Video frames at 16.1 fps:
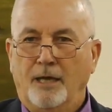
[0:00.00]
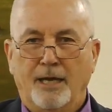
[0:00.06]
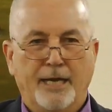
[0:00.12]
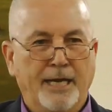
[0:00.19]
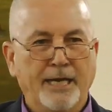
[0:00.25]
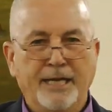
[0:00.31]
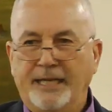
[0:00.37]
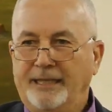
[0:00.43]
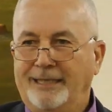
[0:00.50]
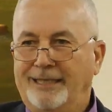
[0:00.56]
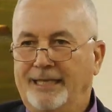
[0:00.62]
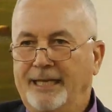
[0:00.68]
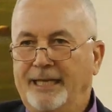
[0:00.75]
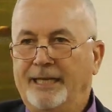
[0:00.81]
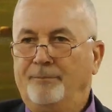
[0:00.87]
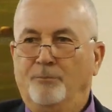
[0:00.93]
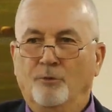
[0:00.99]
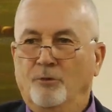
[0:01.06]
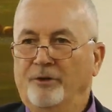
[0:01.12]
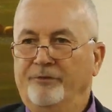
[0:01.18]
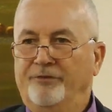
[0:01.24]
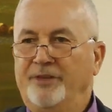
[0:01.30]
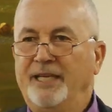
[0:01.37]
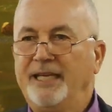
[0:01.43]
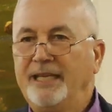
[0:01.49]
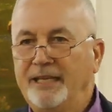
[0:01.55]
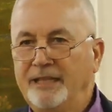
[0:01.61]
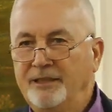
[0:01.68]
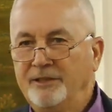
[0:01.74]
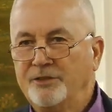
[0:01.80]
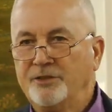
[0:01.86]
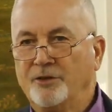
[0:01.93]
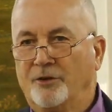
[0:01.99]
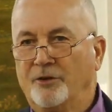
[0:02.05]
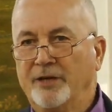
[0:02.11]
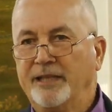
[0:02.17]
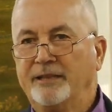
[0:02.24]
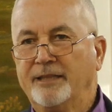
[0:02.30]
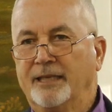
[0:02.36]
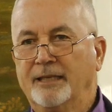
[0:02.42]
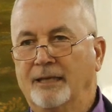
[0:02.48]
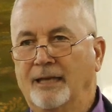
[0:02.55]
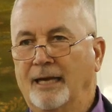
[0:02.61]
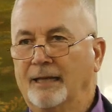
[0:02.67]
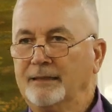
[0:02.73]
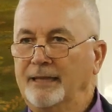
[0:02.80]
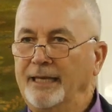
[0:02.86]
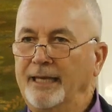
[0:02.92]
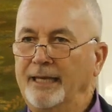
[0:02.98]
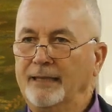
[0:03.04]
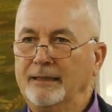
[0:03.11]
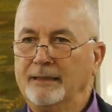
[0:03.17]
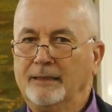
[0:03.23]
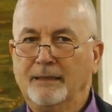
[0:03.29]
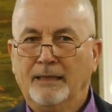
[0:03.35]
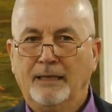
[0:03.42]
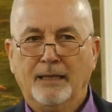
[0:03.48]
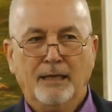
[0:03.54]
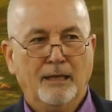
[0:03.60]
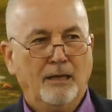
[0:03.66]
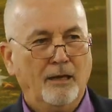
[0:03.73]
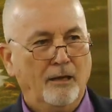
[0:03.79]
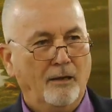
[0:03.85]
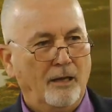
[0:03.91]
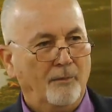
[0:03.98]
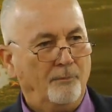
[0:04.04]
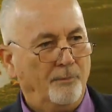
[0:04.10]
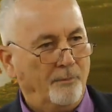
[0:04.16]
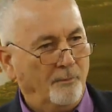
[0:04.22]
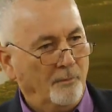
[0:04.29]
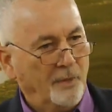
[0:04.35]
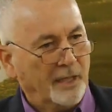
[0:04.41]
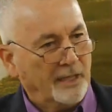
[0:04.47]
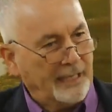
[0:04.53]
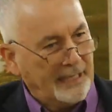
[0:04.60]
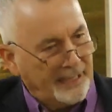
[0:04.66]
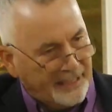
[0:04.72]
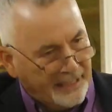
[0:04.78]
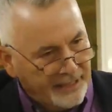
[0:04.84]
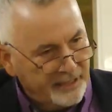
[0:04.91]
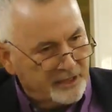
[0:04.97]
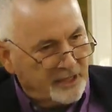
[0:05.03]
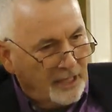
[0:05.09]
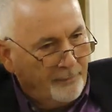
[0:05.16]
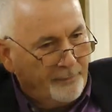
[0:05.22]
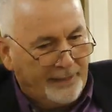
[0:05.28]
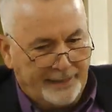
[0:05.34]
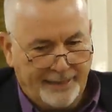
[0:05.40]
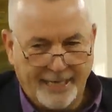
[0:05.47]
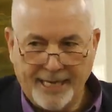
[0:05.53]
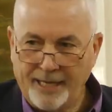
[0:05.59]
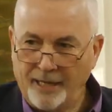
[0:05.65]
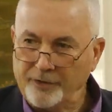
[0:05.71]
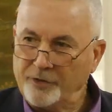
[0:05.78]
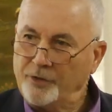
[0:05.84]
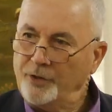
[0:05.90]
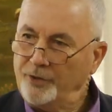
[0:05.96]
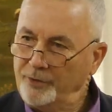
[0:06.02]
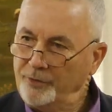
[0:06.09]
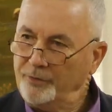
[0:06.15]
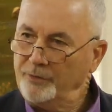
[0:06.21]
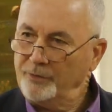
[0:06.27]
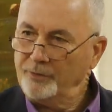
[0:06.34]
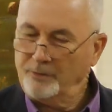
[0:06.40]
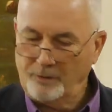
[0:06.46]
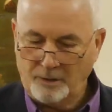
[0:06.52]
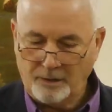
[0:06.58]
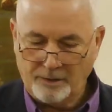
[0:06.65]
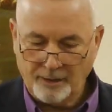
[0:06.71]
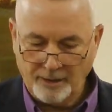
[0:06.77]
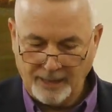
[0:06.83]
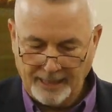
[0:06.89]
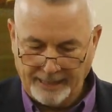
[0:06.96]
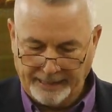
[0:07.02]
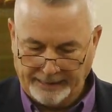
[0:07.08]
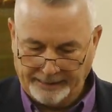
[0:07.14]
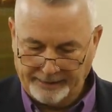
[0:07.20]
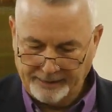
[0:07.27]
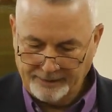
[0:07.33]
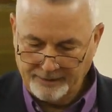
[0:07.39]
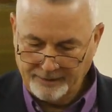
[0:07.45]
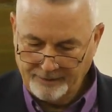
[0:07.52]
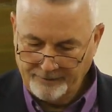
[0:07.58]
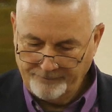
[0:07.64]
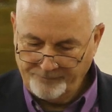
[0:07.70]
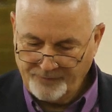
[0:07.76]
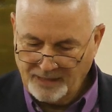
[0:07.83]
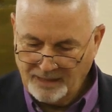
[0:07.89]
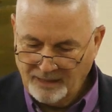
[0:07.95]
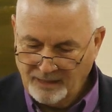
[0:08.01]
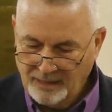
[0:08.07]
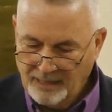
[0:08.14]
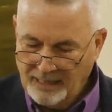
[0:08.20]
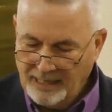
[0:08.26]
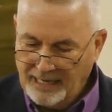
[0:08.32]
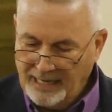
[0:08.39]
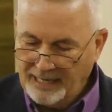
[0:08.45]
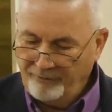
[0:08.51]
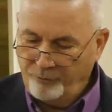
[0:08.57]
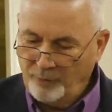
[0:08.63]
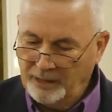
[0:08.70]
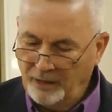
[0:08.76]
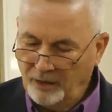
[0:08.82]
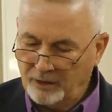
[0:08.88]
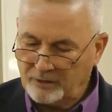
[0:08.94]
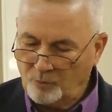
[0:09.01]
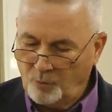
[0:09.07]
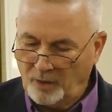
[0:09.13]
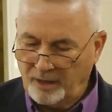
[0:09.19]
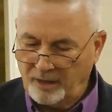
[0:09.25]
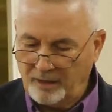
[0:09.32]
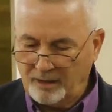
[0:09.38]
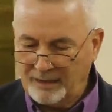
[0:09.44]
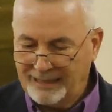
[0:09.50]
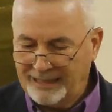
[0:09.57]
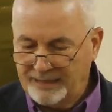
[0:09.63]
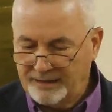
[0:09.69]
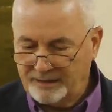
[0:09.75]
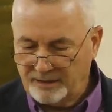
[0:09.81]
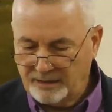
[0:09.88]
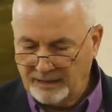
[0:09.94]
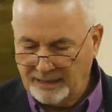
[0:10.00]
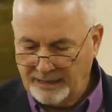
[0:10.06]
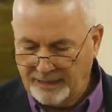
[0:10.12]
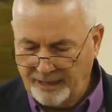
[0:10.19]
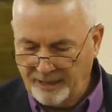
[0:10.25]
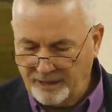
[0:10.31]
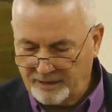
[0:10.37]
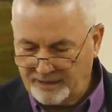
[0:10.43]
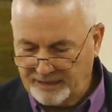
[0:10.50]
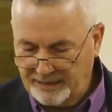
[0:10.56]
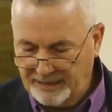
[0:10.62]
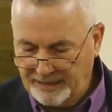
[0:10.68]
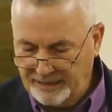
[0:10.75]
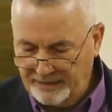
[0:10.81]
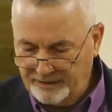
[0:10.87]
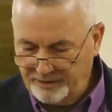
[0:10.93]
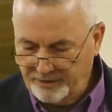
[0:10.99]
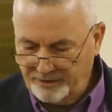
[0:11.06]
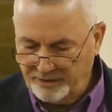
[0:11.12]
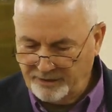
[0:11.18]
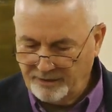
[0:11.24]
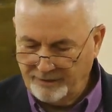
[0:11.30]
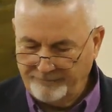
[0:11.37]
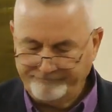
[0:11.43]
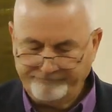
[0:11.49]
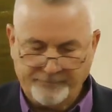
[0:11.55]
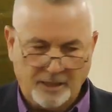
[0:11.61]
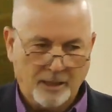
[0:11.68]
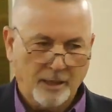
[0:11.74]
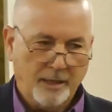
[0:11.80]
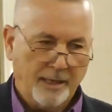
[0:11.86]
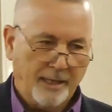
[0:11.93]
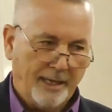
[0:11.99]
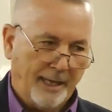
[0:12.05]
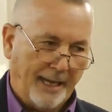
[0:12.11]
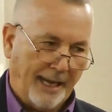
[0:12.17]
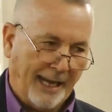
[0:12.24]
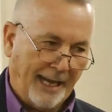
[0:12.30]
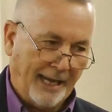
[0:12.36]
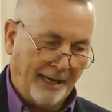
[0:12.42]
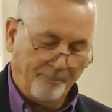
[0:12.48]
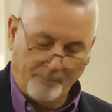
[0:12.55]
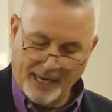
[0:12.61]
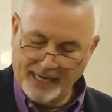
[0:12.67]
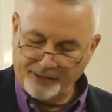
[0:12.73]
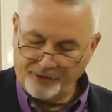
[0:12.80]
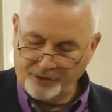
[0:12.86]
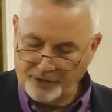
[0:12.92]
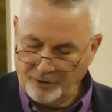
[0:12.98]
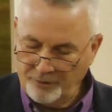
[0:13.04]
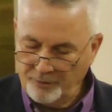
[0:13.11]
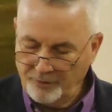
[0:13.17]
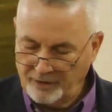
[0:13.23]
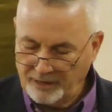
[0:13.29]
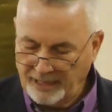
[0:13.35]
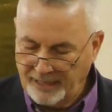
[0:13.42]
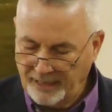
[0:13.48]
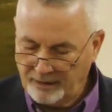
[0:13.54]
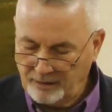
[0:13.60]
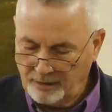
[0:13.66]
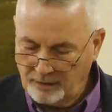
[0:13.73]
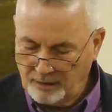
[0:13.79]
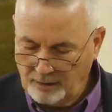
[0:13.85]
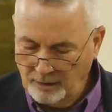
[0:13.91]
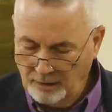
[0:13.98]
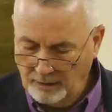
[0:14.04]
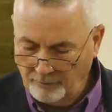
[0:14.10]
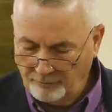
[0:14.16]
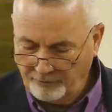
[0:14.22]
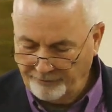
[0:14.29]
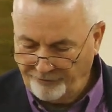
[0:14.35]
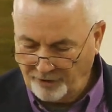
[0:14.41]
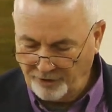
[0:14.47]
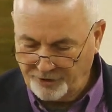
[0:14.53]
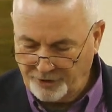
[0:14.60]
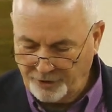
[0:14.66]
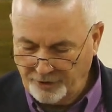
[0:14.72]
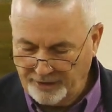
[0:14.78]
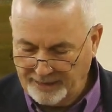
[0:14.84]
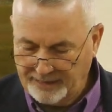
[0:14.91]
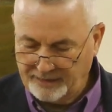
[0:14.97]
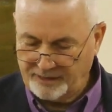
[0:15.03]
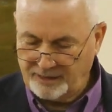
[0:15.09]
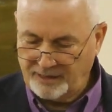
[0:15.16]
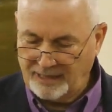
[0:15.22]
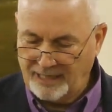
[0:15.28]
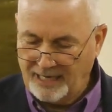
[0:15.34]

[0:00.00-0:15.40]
any deep ravines or anything like that. But it is coming down to the lake. And if we look where these Gerasenes, and Matthew, again, refers to it as